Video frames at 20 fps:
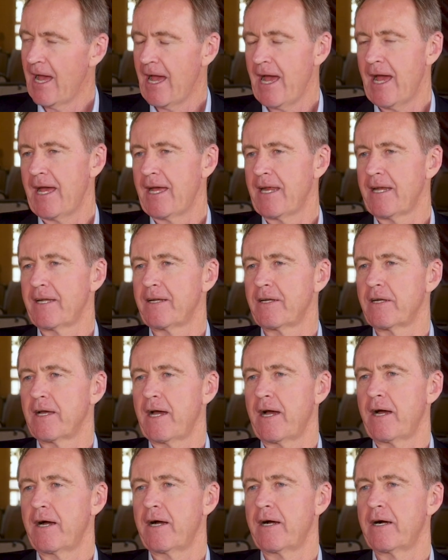And
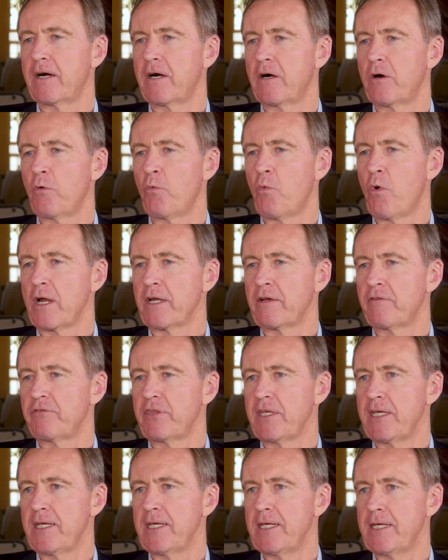one of
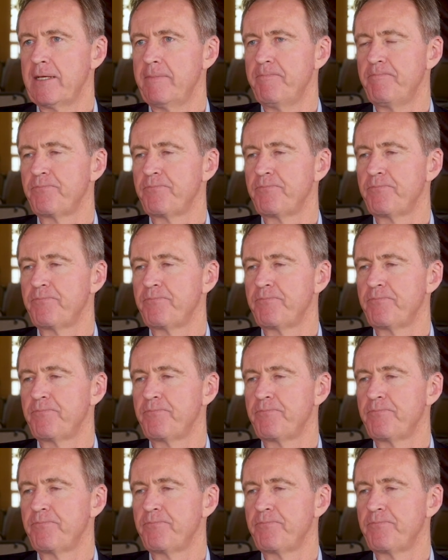the